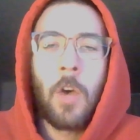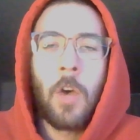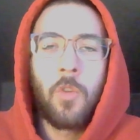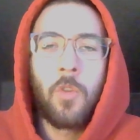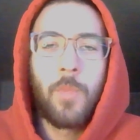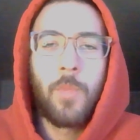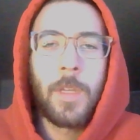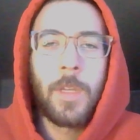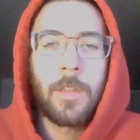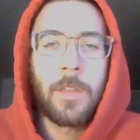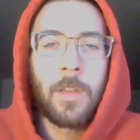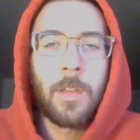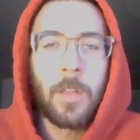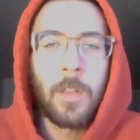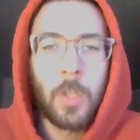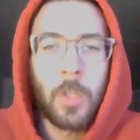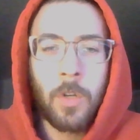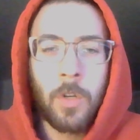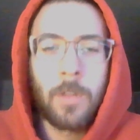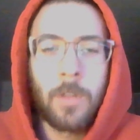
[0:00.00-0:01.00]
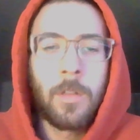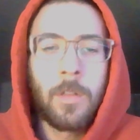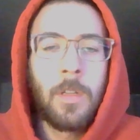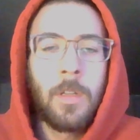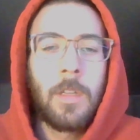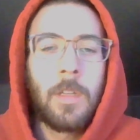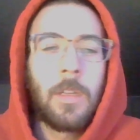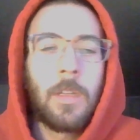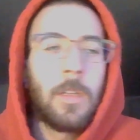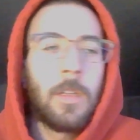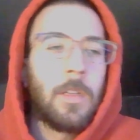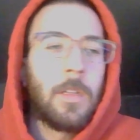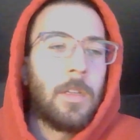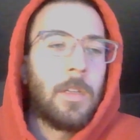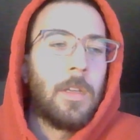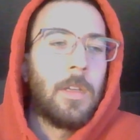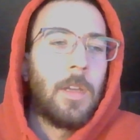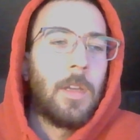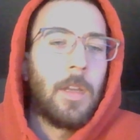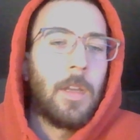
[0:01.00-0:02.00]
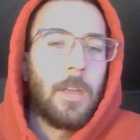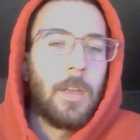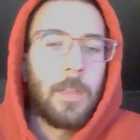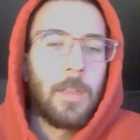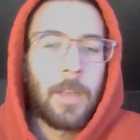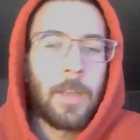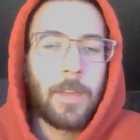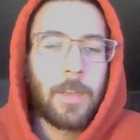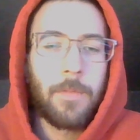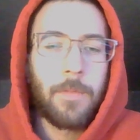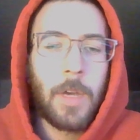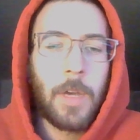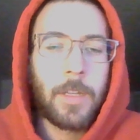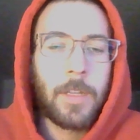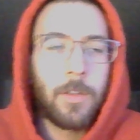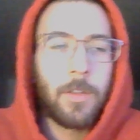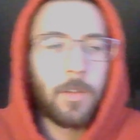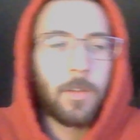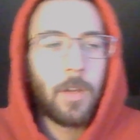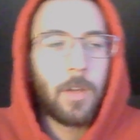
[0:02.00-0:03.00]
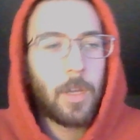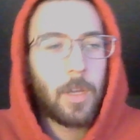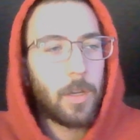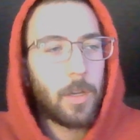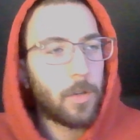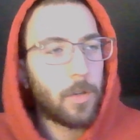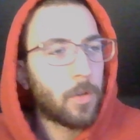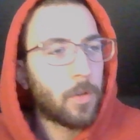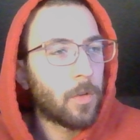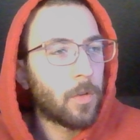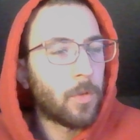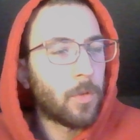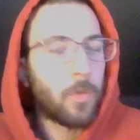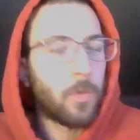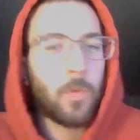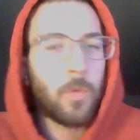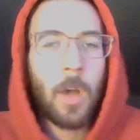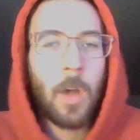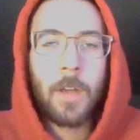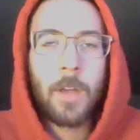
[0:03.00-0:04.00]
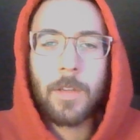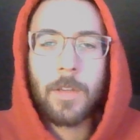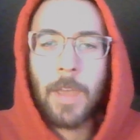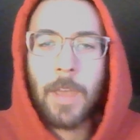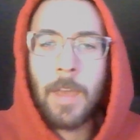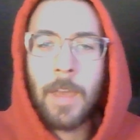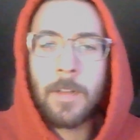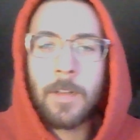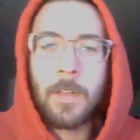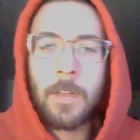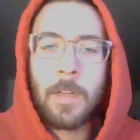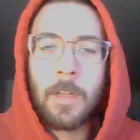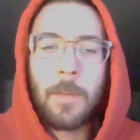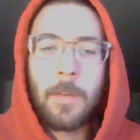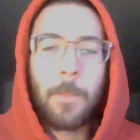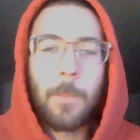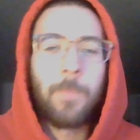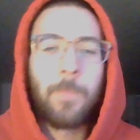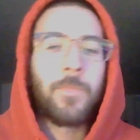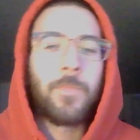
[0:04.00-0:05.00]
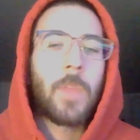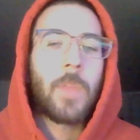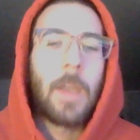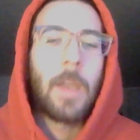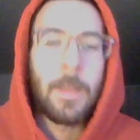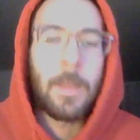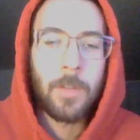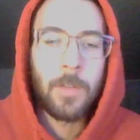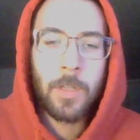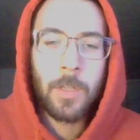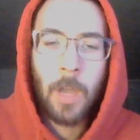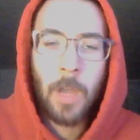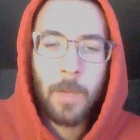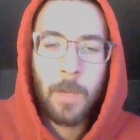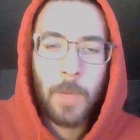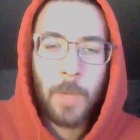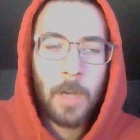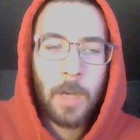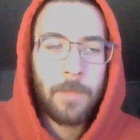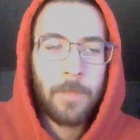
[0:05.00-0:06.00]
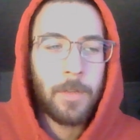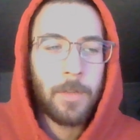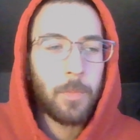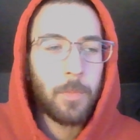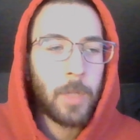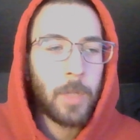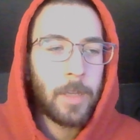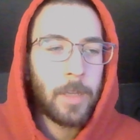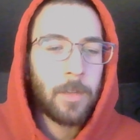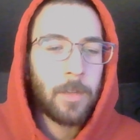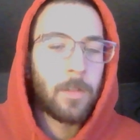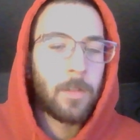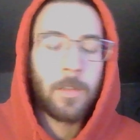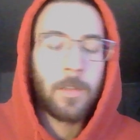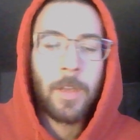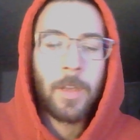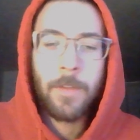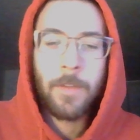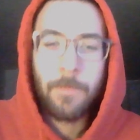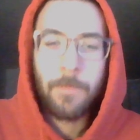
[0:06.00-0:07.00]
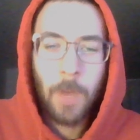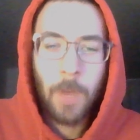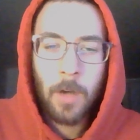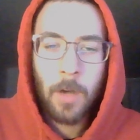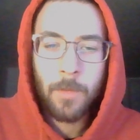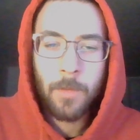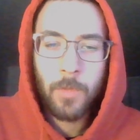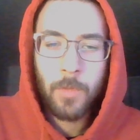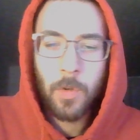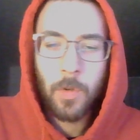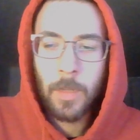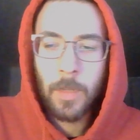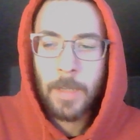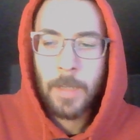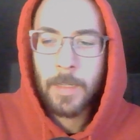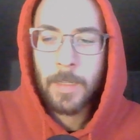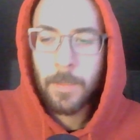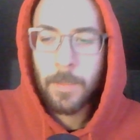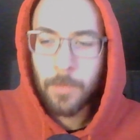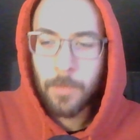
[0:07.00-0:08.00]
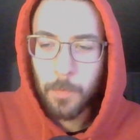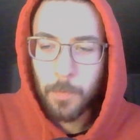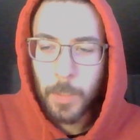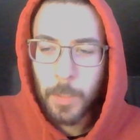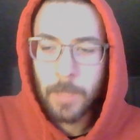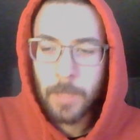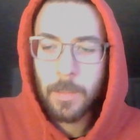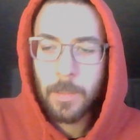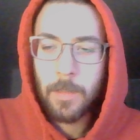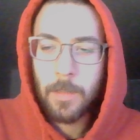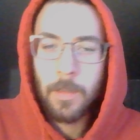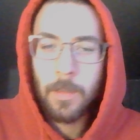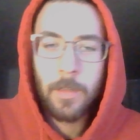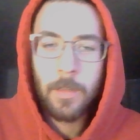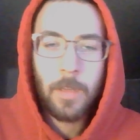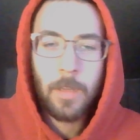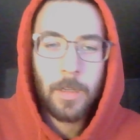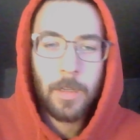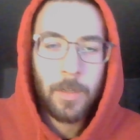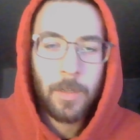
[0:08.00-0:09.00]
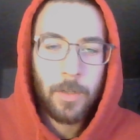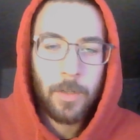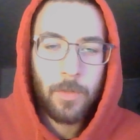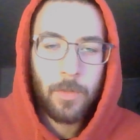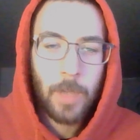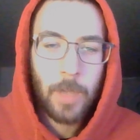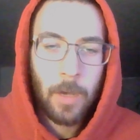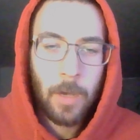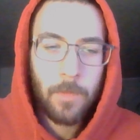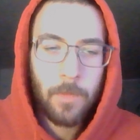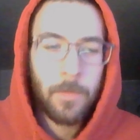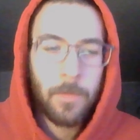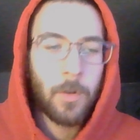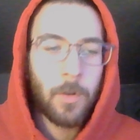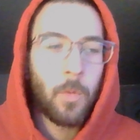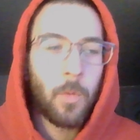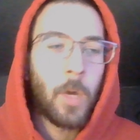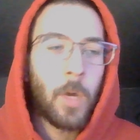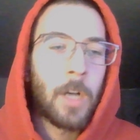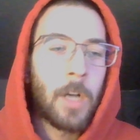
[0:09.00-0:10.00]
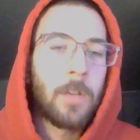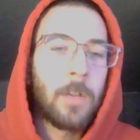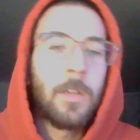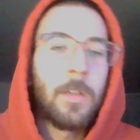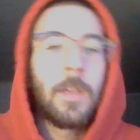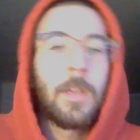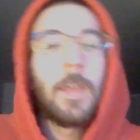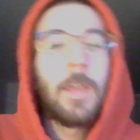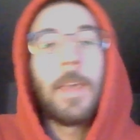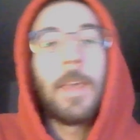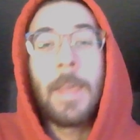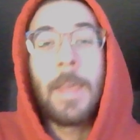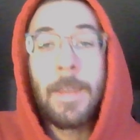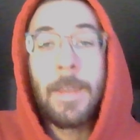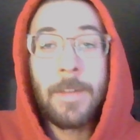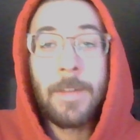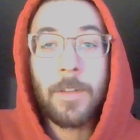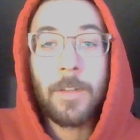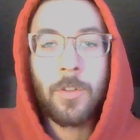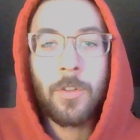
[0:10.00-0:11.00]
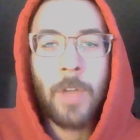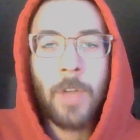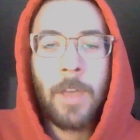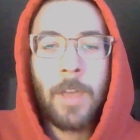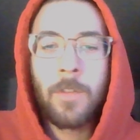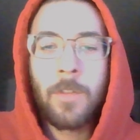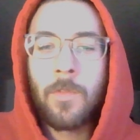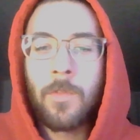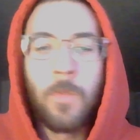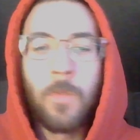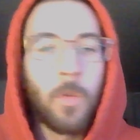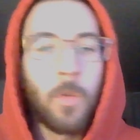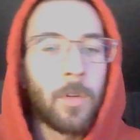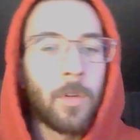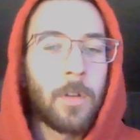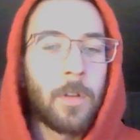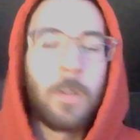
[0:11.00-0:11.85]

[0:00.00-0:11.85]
and to learn. Like if I could cross Canada and stop off at places like farms or like different businesses that could use help for a while in exchange for